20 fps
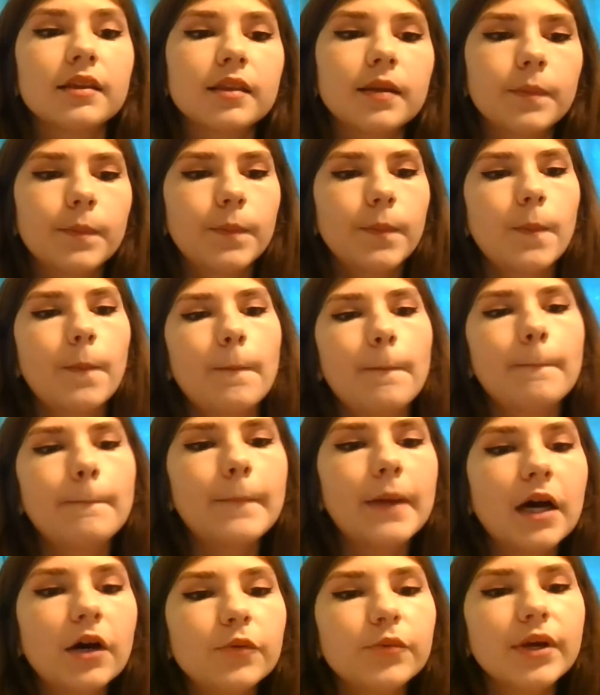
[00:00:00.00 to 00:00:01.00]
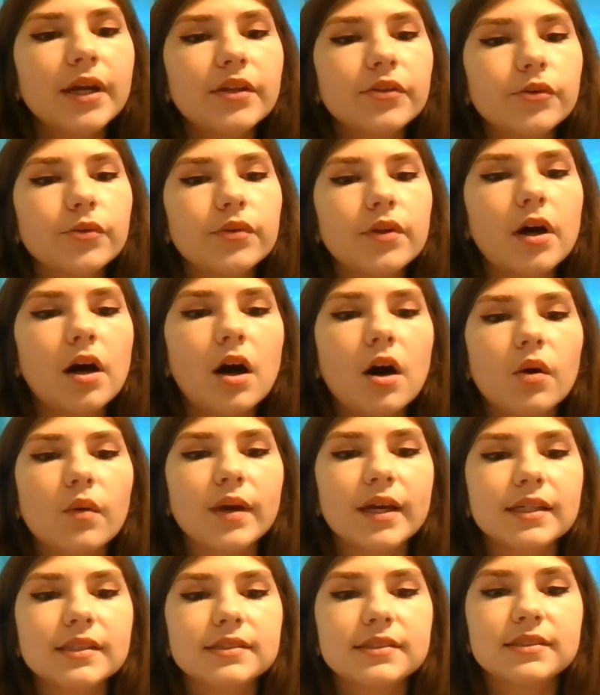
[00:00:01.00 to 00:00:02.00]
The bell rang through the
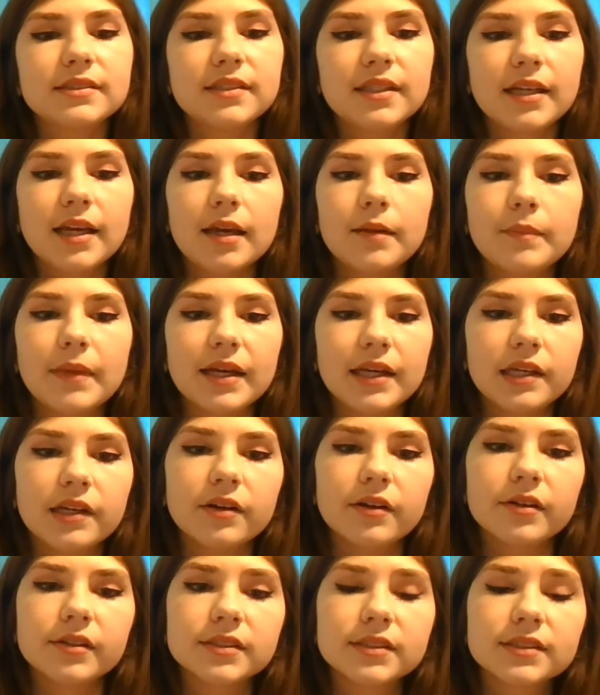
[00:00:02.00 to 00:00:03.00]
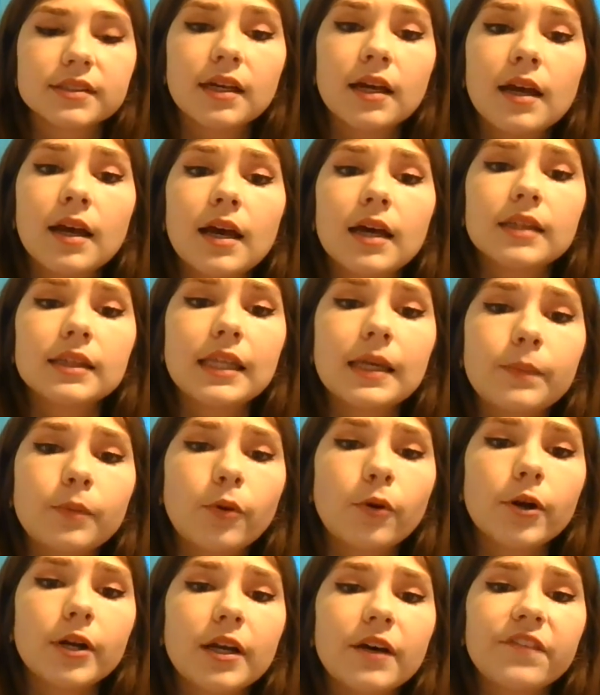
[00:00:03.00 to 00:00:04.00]
hallways, stinging my ears. They
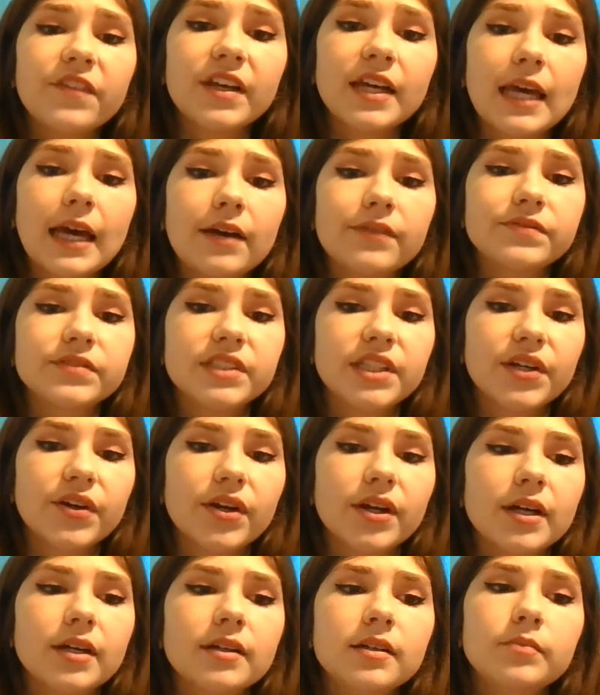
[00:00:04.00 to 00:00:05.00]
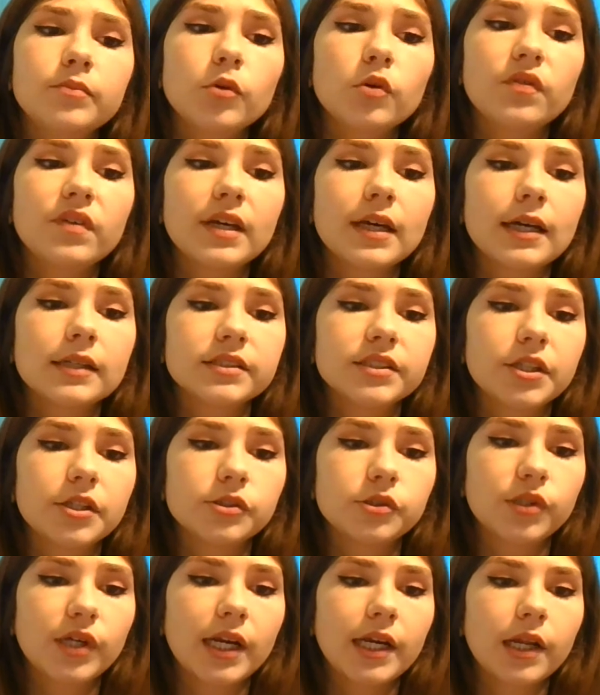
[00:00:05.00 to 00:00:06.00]
poured out of the cafeteria, moving on to the
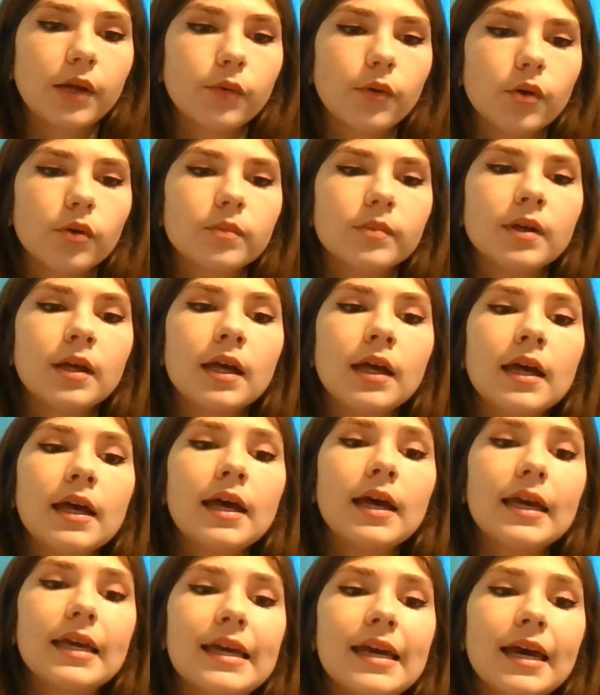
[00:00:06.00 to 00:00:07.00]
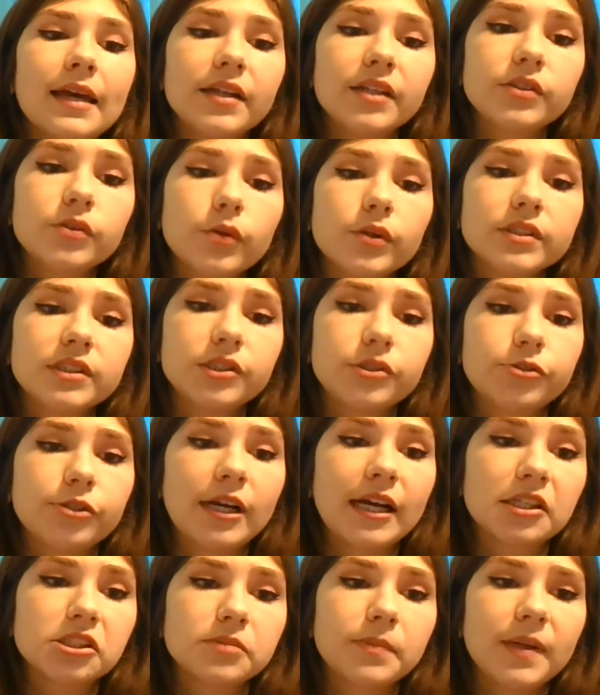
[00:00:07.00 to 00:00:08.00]
training room. He headed towards the
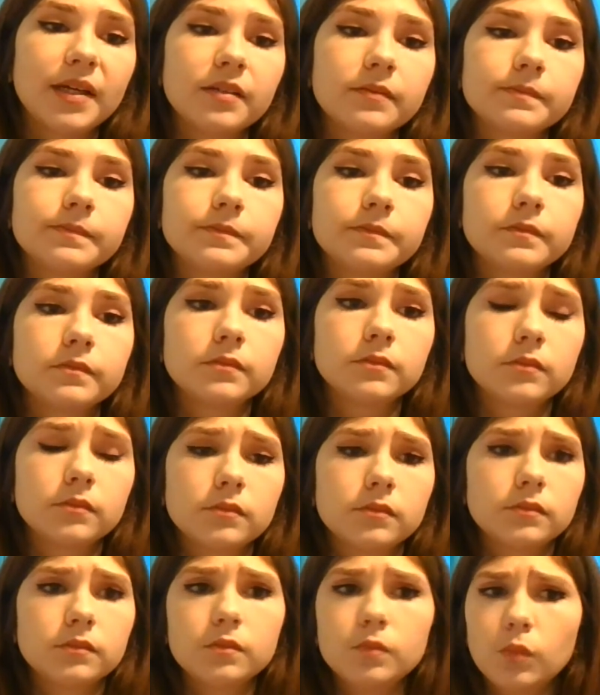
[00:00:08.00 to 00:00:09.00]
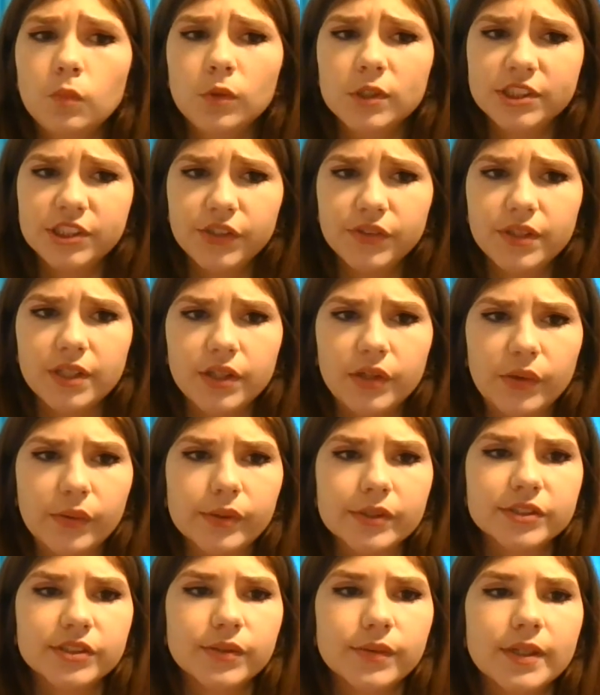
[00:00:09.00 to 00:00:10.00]
trash bin. "What do you think you
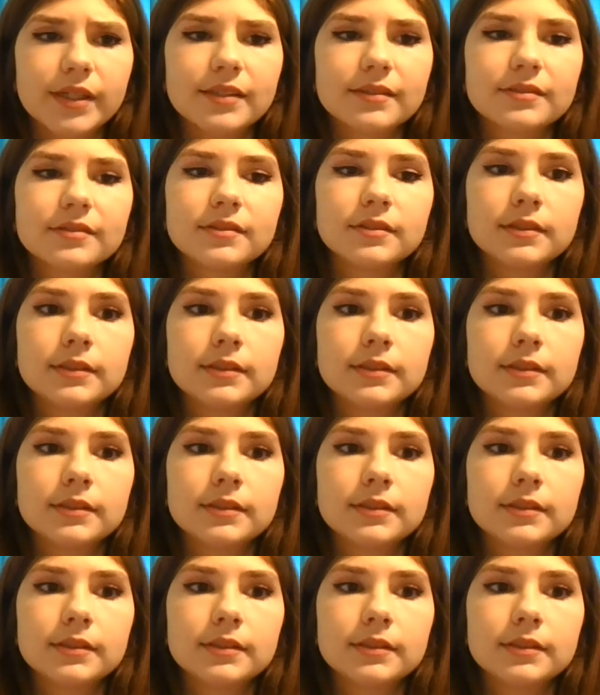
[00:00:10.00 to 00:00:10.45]
were doing?"